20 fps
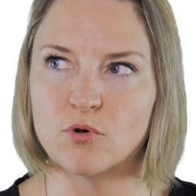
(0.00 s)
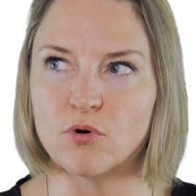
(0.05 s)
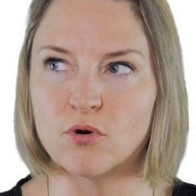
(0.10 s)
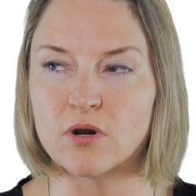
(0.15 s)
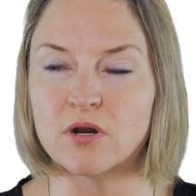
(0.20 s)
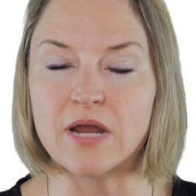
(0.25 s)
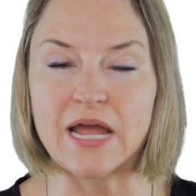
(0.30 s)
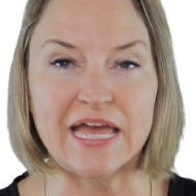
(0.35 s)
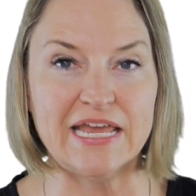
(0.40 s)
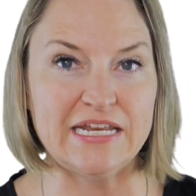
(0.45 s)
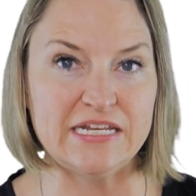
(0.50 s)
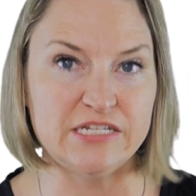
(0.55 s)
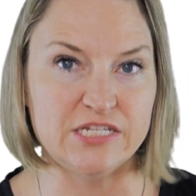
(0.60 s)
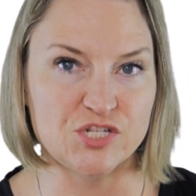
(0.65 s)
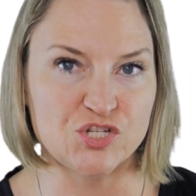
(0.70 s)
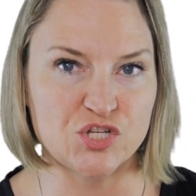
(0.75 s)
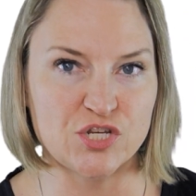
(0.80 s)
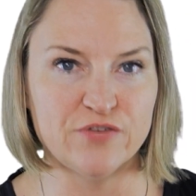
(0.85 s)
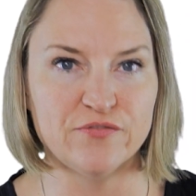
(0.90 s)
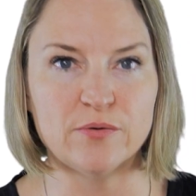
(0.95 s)
or an
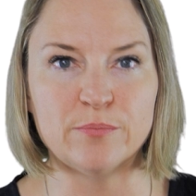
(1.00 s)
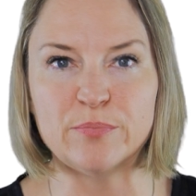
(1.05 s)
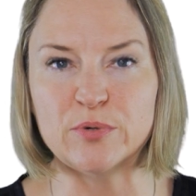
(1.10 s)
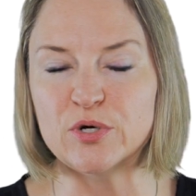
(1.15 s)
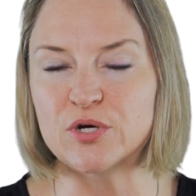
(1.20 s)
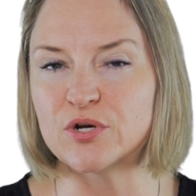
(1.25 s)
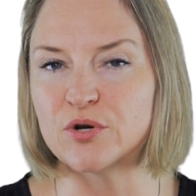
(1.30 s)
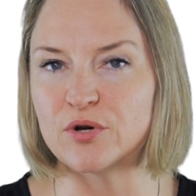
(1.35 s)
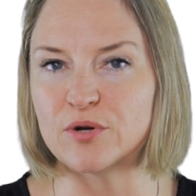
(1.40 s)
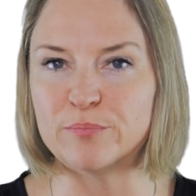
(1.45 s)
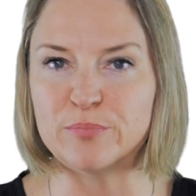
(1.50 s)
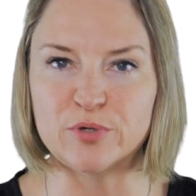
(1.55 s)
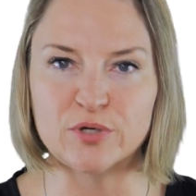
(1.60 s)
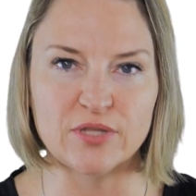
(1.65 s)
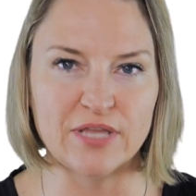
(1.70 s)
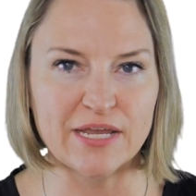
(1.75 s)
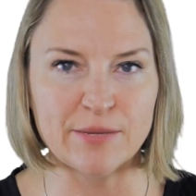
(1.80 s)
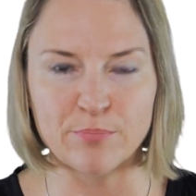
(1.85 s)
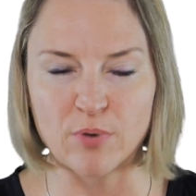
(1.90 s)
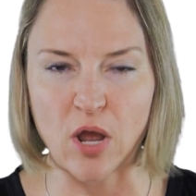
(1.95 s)
edition of a book or a
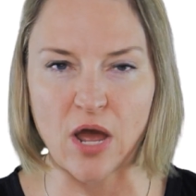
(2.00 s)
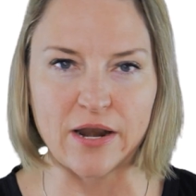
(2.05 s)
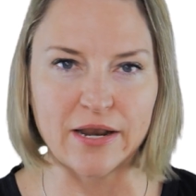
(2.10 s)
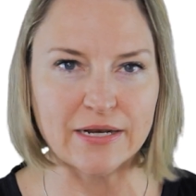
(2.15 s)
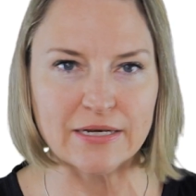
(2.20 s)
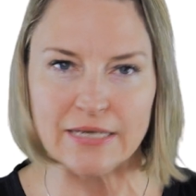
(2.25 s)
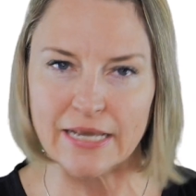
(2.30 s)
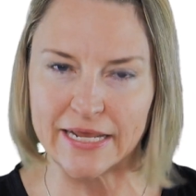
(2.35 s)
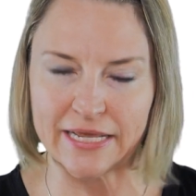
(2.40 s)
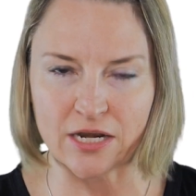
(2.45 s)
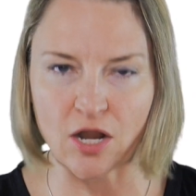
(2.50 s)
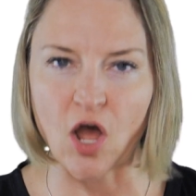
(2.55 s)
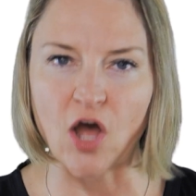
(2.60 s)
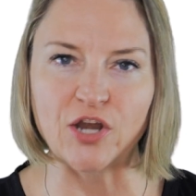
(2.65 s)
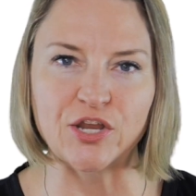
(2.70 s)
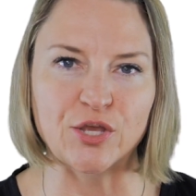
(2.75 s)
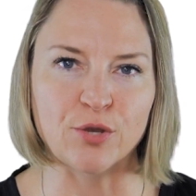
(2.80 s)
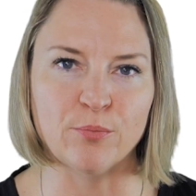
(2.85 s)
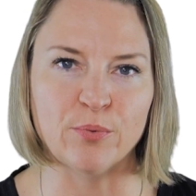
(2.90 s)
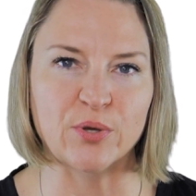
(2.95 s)
book-like product like an
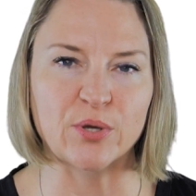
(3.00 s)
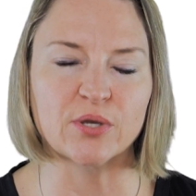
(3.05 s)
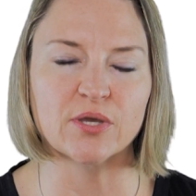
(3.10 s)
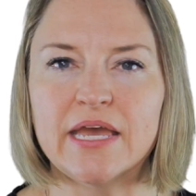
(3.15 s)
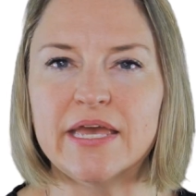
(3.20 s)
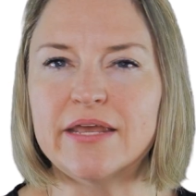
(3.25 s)
audiobook.